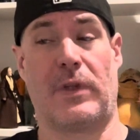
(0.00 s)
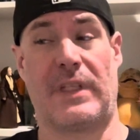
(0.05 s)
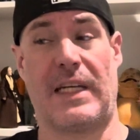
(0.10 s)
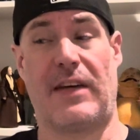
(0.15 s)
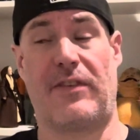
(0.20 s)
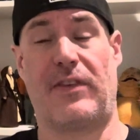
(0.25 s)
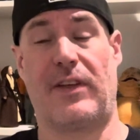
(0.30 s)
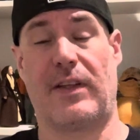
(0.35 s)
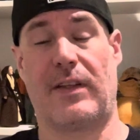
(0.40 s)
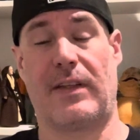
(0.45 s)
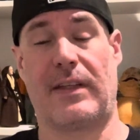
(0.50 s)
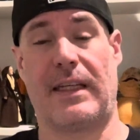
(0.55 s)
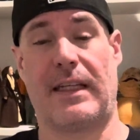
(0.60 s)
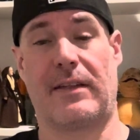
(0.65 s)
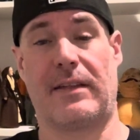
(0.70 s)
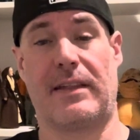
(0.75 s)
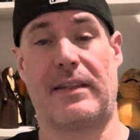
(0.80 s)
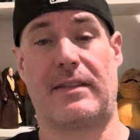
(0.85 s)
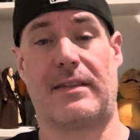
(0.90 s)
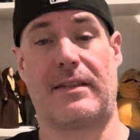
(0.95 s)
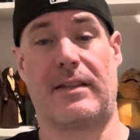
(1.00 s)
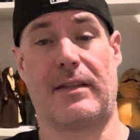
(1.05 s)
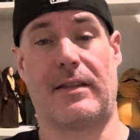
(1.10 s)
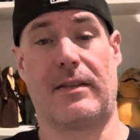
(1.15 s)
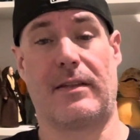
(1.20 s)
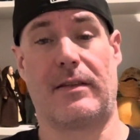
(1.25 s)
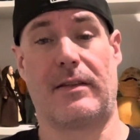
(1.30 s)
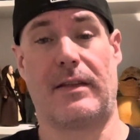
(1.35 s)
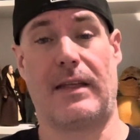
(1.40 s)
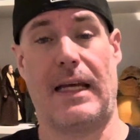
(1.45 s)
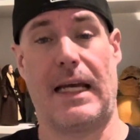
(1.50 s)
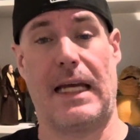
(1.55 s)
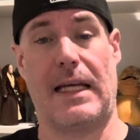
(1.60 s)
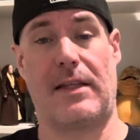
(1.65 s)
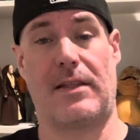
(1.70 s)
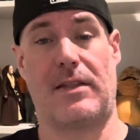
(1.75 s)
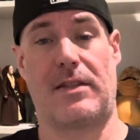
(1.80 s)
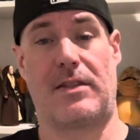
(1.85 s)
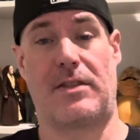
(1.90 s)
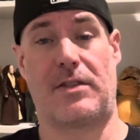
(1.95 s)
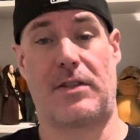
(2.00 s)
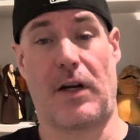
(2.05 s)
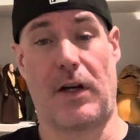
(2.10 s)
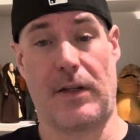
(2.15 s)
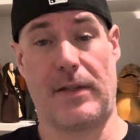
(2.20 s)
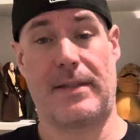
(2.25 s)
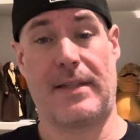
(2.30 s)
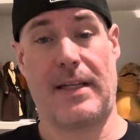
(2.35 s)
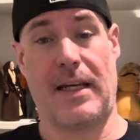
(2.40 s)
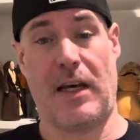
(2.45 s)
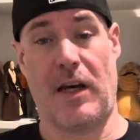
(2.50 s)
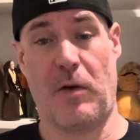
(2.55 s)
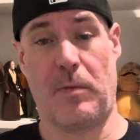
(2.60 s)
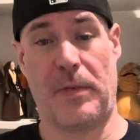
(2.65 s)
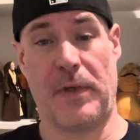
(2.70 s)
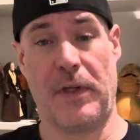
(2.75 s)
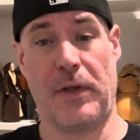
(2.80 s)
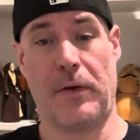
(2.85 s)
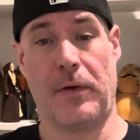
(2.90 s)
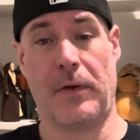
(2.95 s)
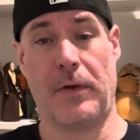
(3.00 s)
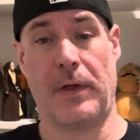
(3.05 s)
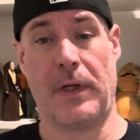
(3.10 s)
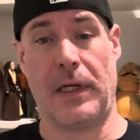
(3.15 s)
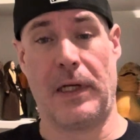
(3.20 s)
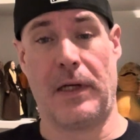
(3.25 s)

definitely at least start to help you,